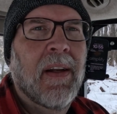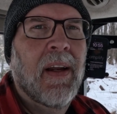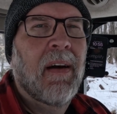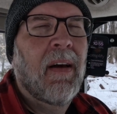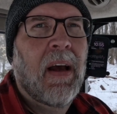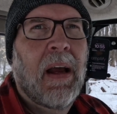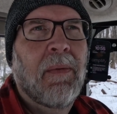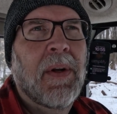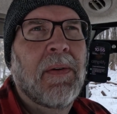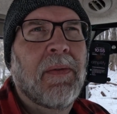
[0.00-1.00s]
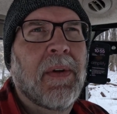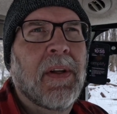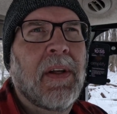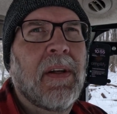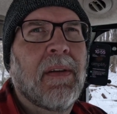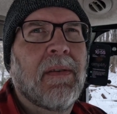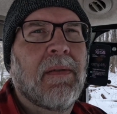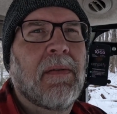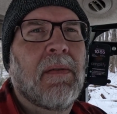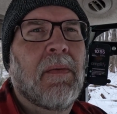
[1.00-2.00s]
that I wouldn't really
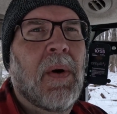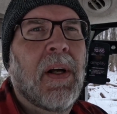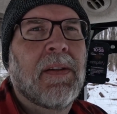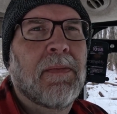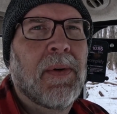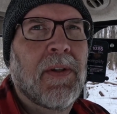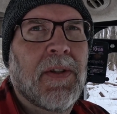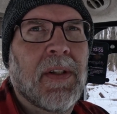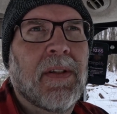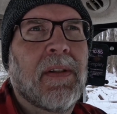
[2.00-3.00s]
want to purchase.